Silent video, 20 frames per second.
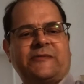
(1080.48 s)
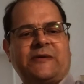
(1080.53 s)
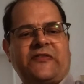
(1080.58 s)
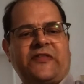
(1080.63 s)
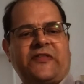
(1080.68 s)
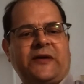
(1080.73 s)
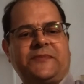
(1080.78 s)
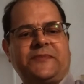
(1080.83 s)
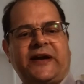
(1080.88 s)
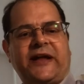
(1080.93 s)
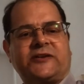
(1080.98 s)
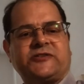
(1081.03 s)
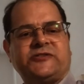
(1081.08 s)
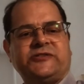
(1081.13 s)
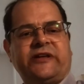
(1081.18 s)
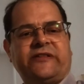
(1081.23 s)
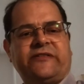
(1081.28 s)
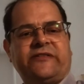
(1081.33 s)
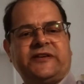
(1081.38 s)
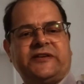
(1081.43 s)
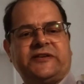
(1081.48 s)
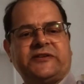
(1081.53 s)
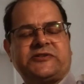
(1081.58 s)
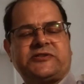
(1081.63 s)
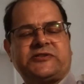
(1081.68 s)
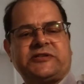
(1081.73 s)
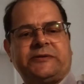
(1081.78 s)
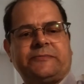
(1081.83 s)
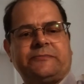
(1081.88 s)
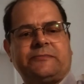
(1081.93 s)
that, but actually I think it's
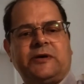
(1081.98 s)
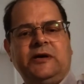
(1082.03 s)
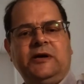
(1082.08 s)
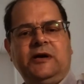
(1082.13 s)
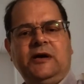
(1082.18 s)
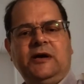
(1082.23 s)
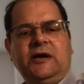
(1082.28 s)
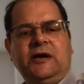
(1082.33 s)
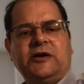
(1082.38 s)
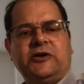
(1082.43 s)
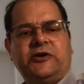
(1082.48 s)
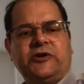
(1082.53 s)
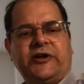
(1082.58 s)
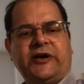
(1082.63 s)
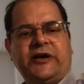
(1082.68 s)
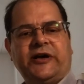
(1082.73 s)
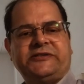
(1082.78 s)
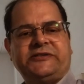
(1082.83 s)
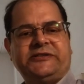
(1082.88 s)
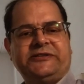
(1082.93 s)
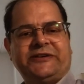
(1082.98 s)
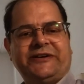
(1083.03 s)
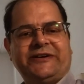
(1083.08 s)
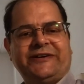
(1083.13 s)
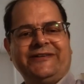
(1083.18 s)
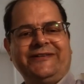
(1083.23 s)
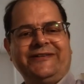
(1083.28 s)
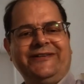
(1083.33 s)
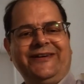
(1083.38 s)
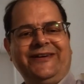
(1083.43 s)
a good idea.
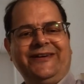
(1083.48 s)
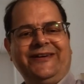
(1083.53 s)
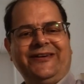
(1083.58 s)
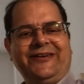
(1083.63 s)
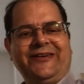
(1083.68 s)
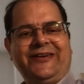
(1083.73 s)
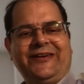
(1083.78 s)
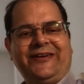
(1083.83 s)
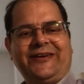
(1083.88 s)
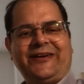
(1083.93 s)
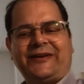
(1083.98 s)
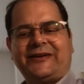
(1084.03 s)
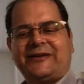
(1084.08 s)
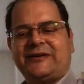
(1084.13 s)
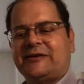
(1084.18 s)
And